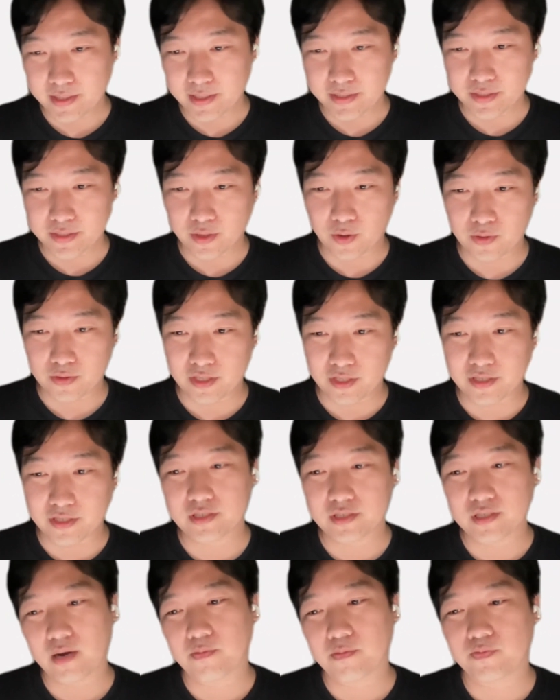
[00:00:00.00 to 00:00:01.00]
So this
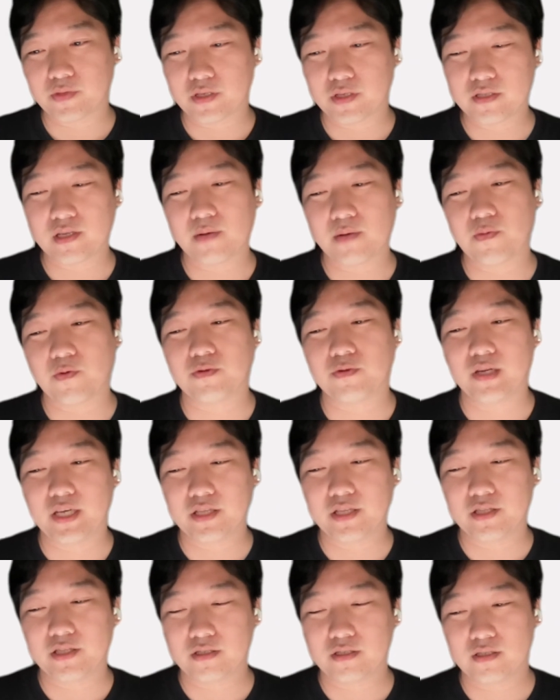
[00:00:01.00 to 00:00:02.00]
type of
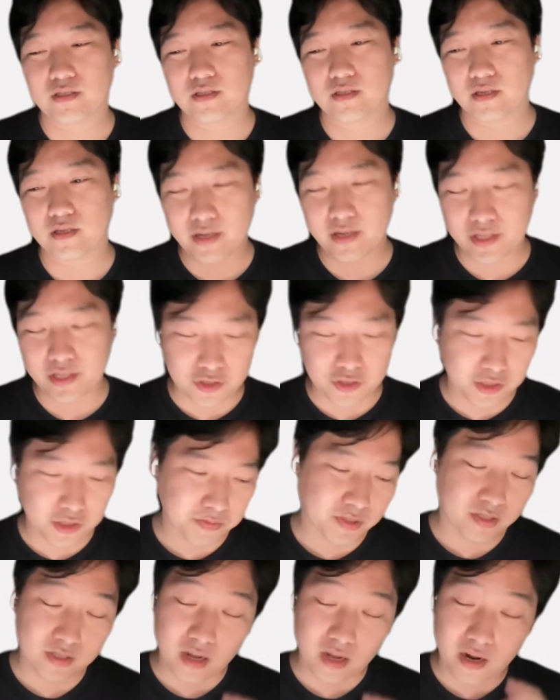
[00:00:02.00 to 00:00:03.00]
leadership
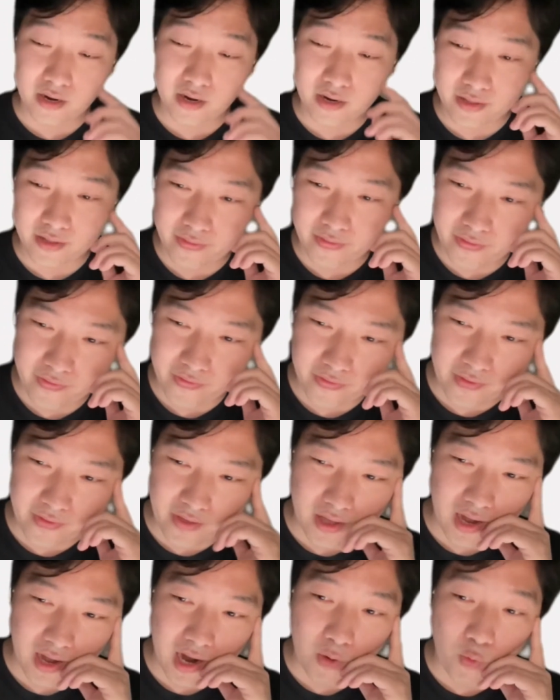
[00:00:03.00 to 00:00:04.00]
style
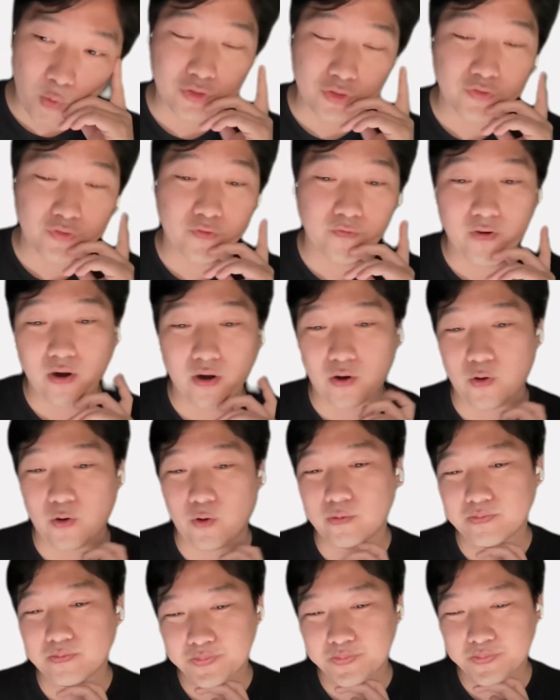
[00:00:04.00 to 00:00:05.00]
that I want to
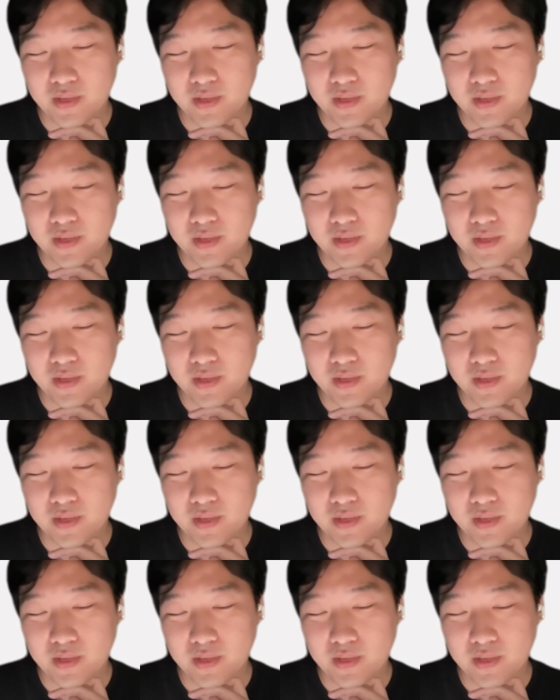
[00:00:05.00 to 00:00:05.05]
follow.